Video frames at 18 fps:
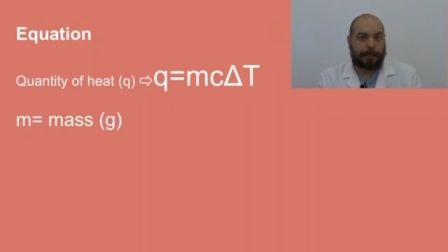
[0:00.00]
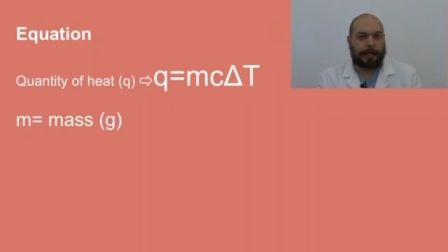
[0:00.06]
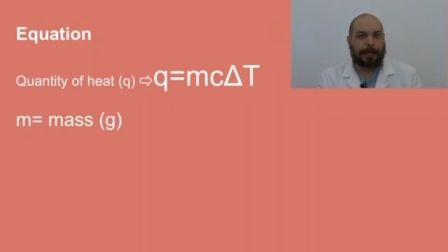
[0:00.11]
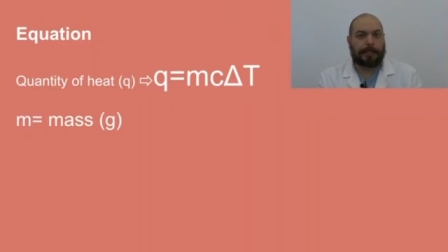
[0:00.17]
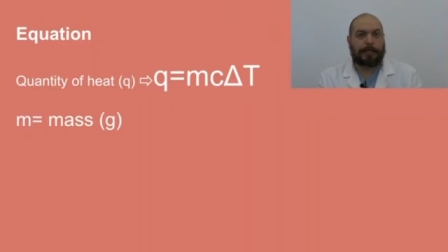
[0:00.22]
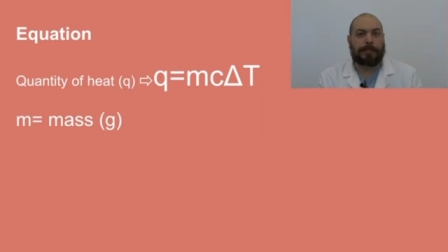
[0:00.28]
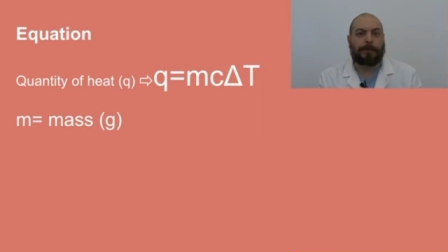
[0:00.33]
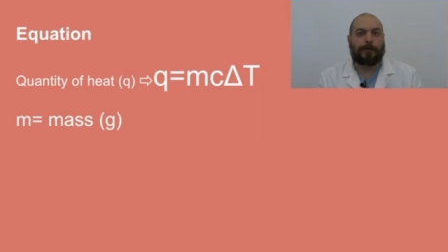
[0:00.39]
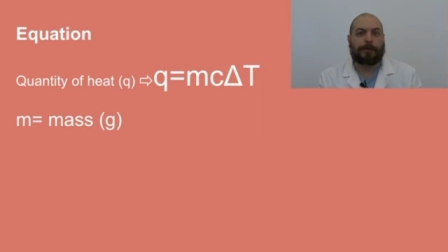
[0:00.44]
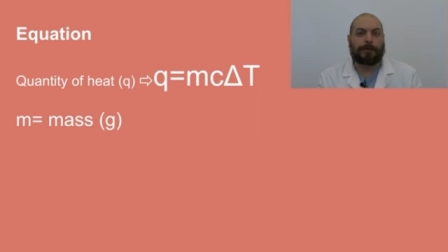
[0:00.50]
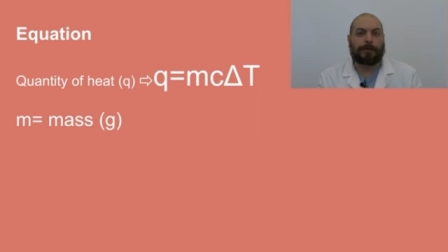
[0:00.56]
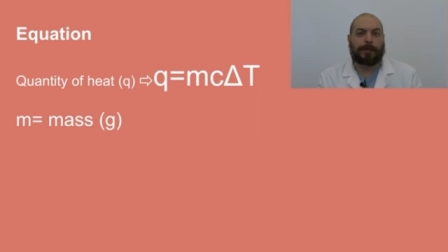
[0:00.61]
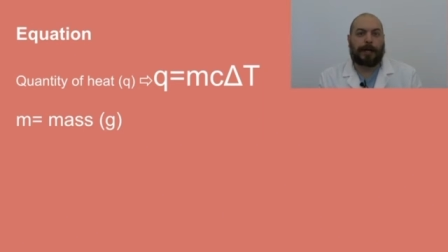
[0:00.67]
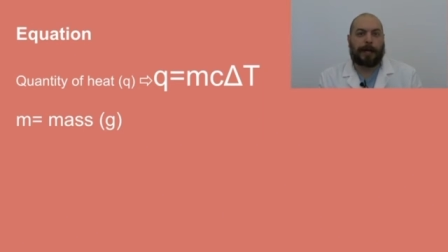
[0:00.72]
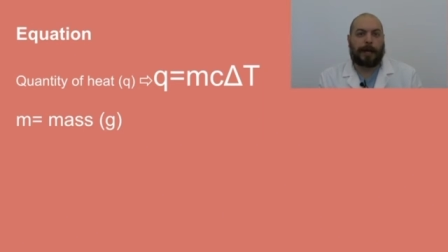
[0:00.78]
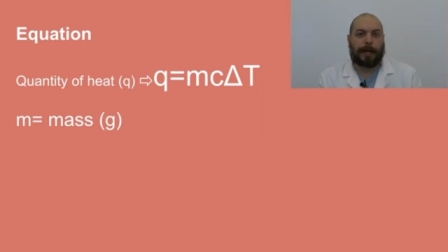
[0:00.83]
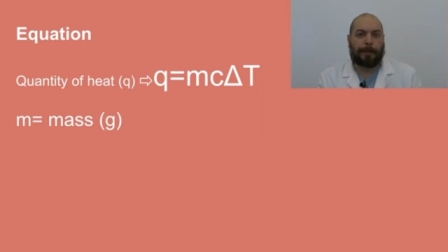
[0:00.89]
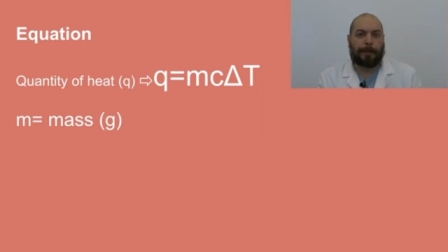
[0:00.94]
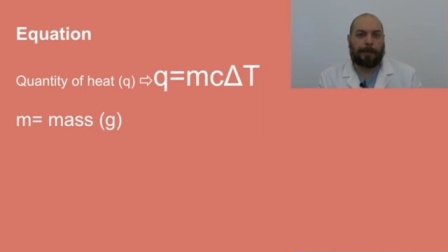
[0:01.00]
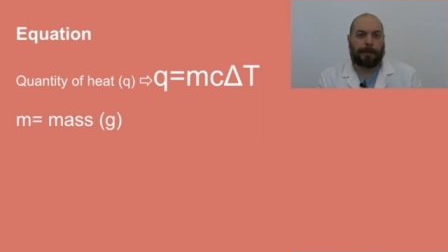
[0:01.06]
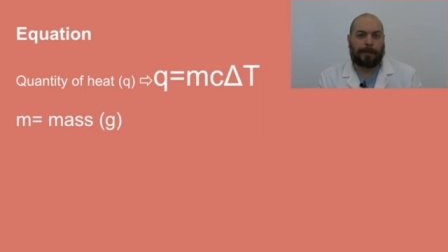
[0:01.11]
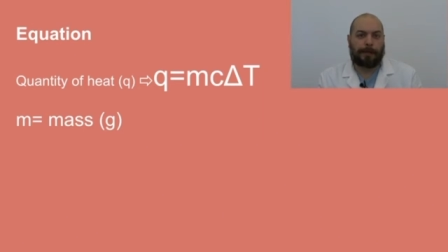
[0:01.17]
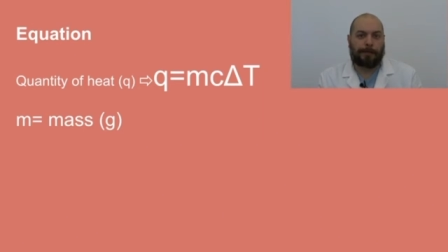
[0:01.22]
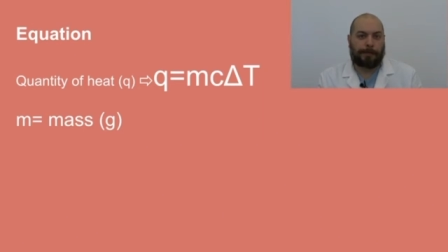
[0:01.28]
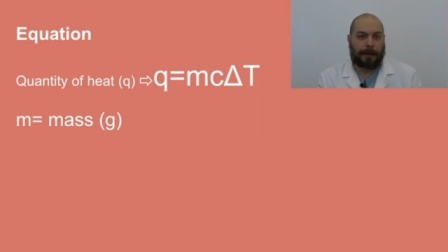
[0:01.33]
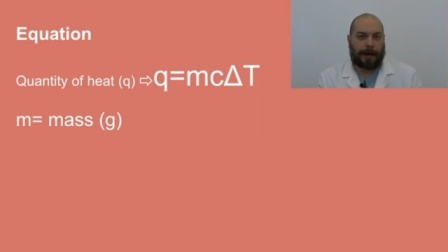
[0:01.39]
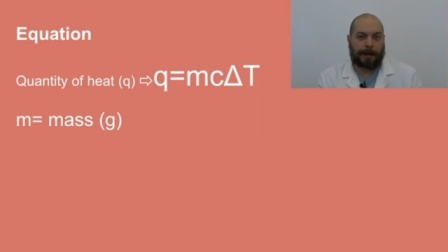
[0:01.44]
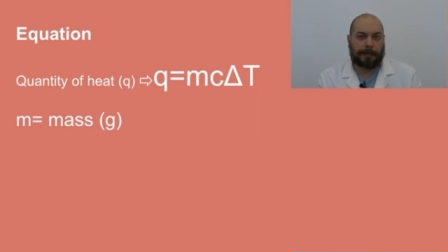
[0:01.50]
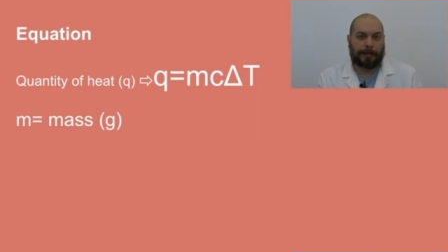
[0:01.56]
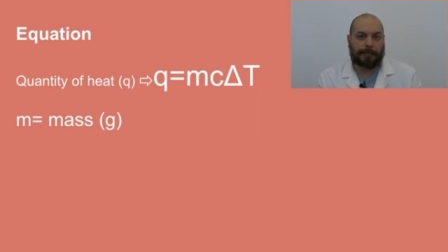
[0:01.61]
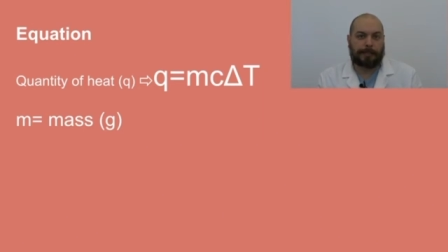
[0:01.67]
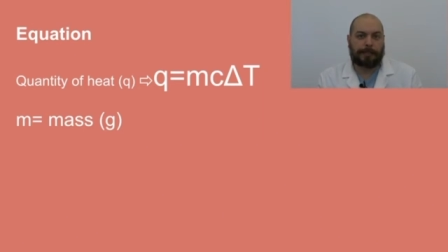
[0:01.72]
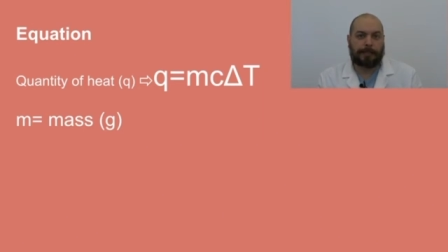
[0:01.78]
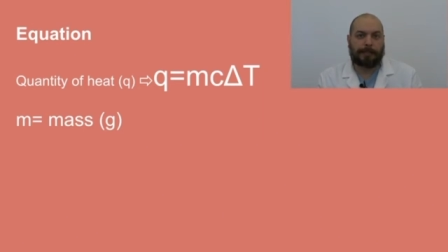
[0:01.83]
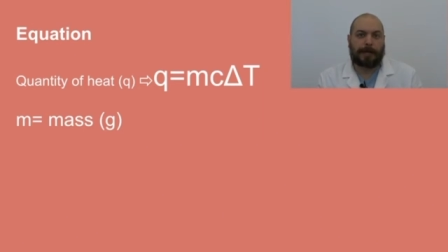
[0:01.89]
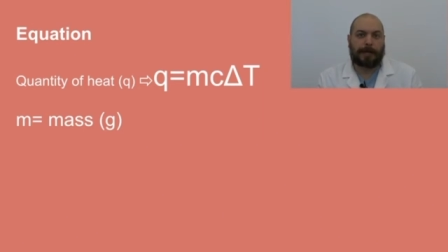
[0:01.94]
is equal to M,
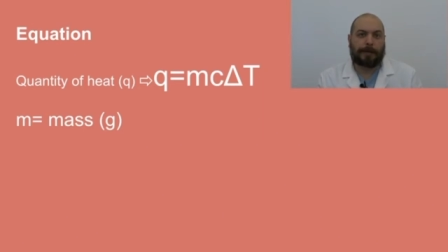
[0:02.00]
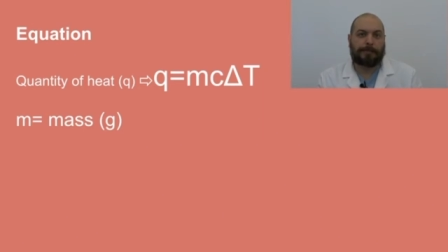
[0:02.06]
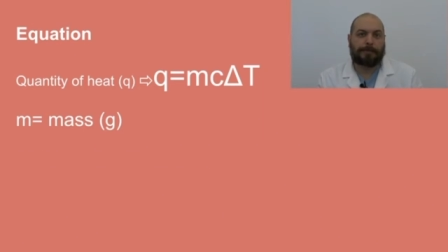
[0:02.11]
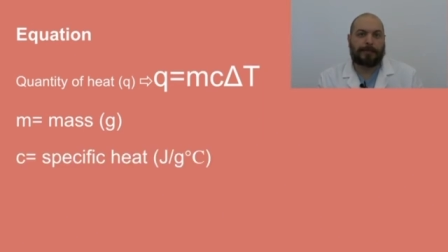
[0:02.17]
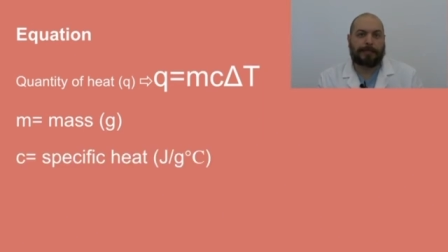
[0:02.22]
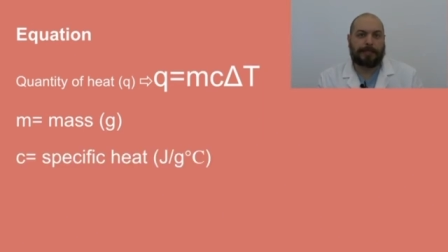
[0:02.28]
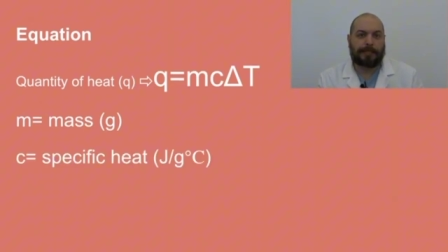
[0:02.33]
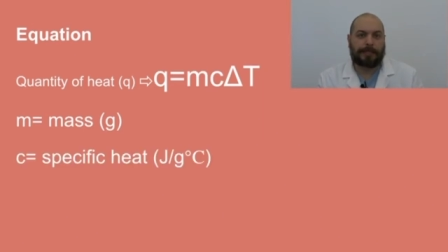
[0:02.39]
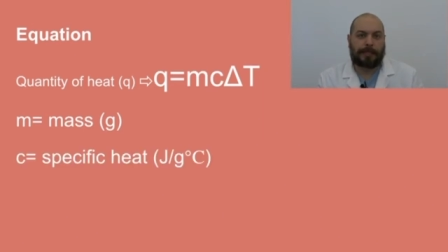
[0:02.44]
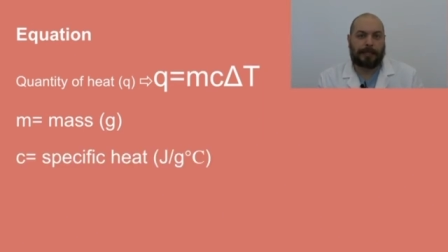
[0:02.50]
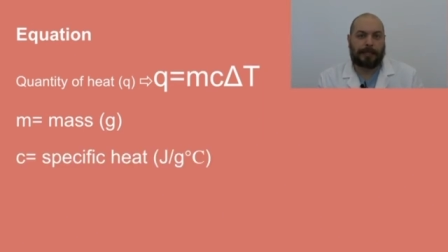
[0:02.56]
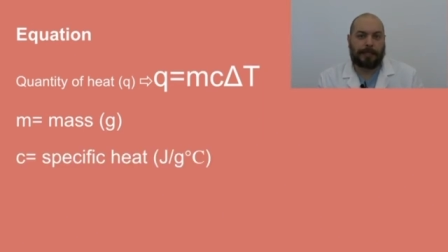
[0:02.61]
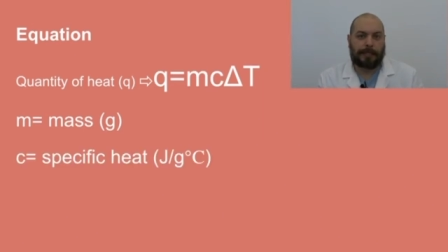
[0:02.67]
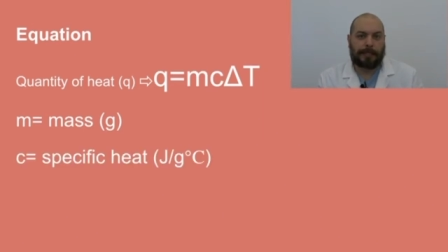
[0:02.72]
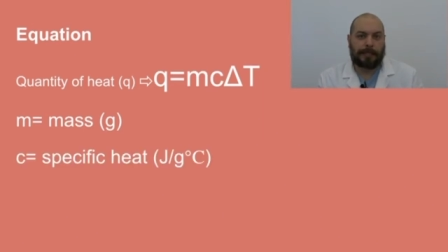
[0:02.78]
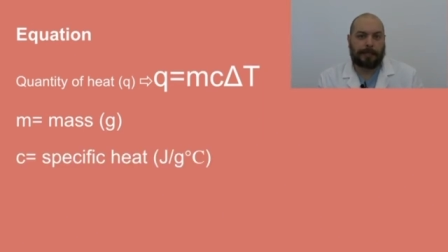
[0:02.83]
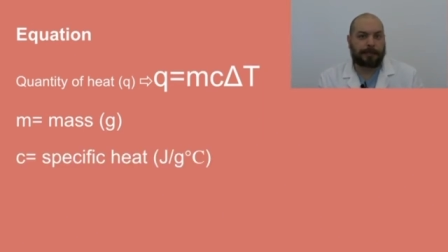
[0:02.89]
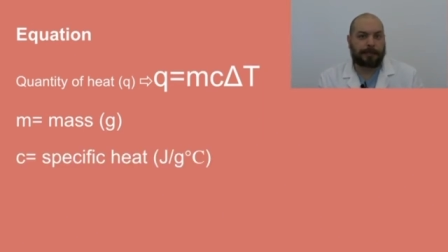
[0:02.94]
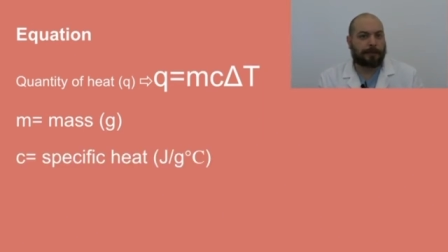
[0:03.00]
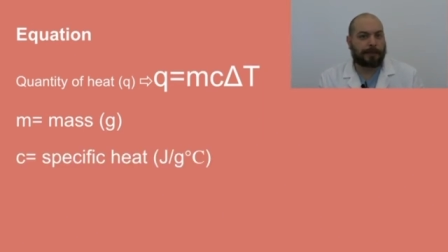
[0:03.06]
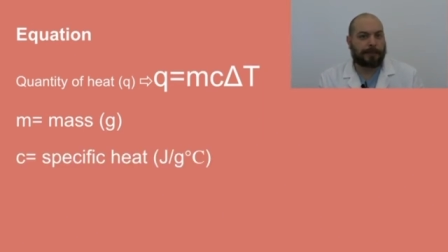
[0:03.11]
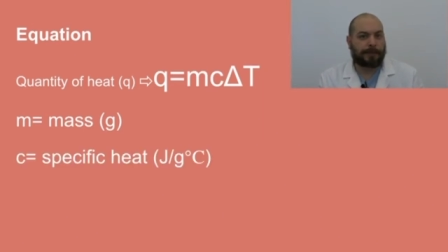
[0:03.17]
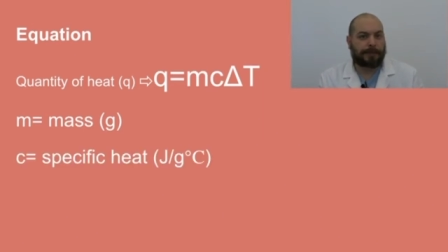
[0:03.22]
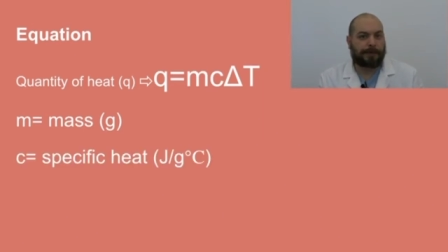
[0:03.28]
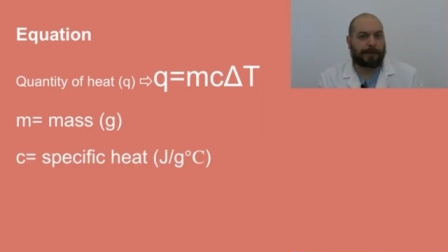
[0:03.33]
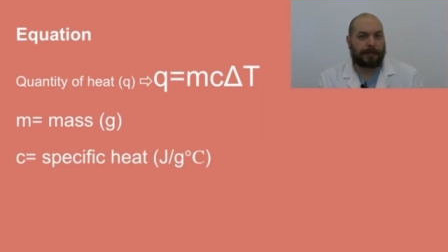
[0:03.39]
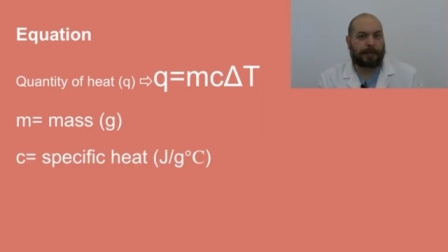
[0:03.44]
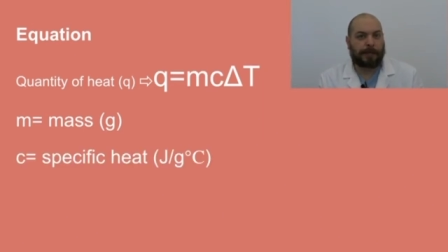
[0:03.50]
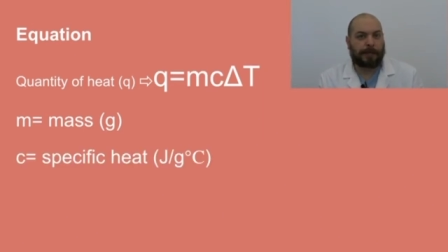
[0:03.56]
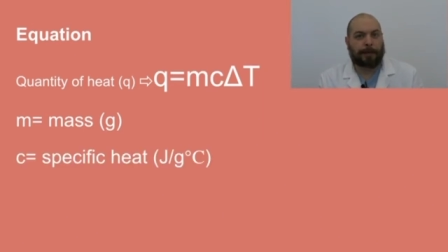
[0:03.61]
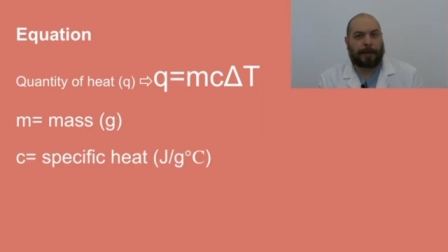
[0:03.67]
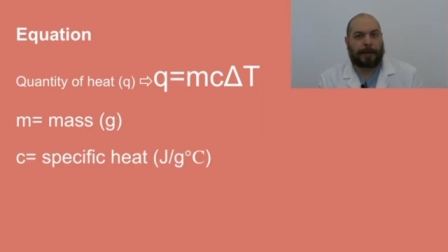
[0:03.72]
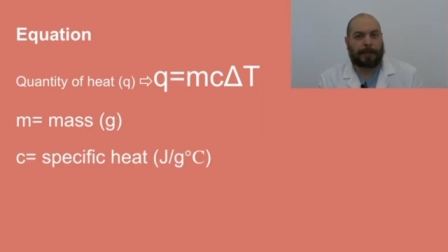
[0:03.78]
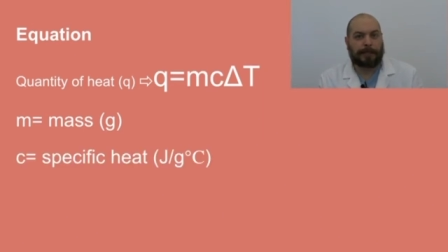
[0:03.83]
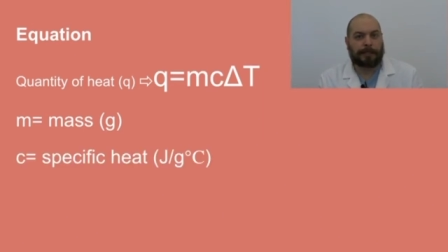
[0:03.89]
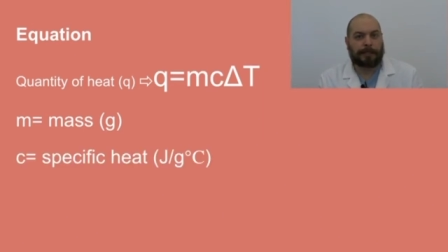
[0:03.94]
mass, times C, specific heat
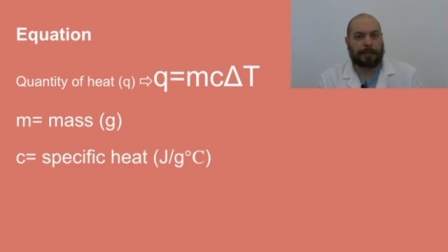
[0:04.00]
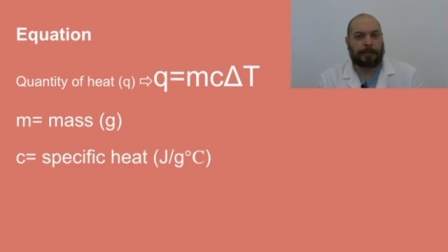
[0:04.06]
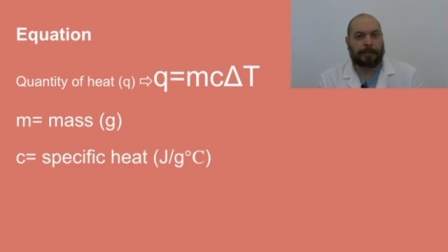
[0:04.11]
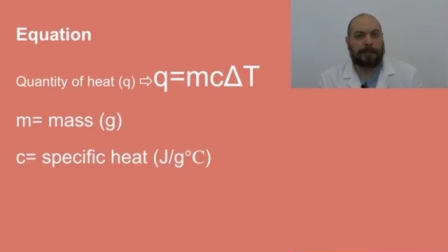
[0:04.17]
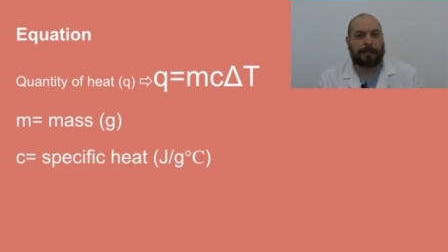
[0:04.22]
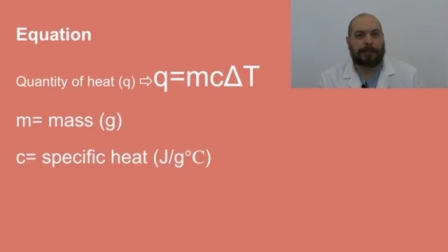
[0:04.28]
capacity,